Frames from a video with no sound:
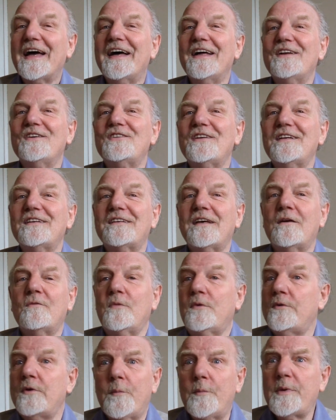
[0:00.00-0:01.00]
And she
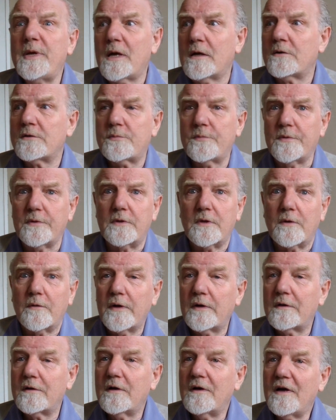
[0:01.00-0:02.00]
said, "Well, nobody else would do
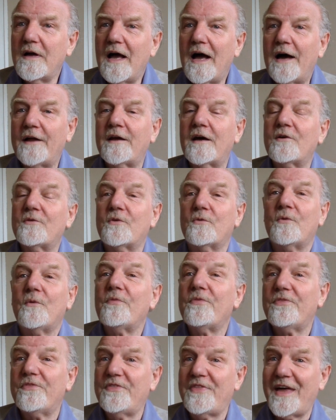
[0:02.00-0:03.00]
it." And I
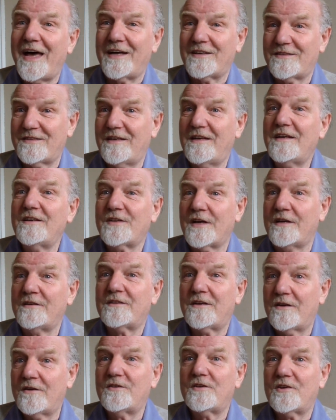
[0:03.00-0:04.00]
thought, that is
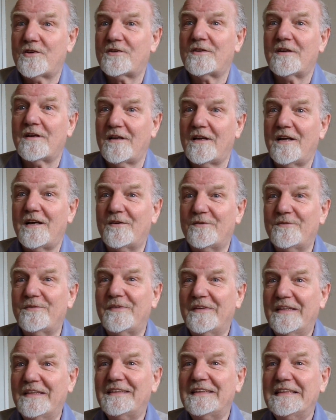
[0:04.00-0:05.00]
unconditional
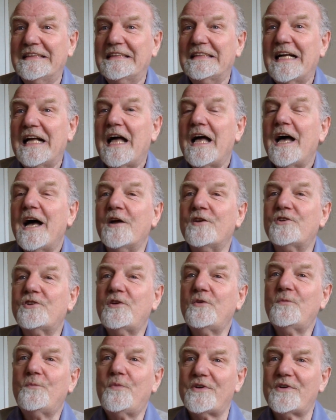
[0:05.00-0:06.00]
love. And
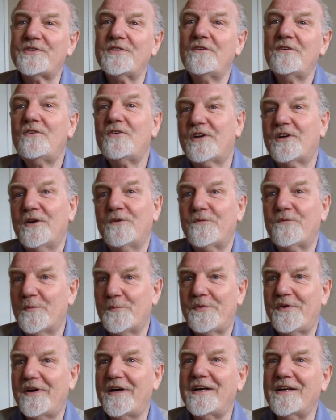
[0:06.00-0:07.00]
she wasn't looking for
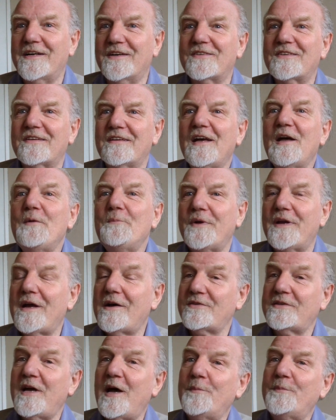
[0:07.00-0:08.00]
praise, but
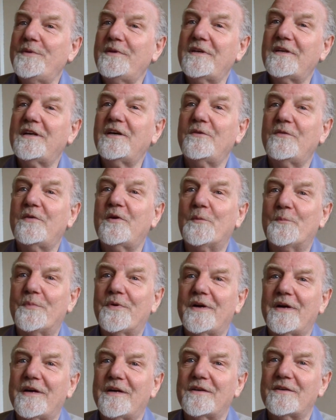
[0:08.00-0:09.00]
I was happy to give her
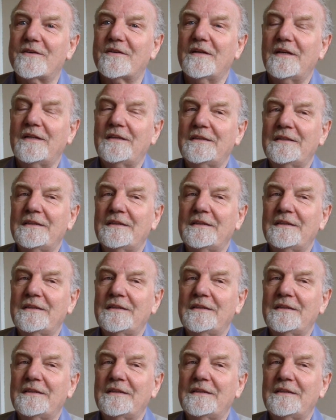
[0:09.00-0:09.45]
praise.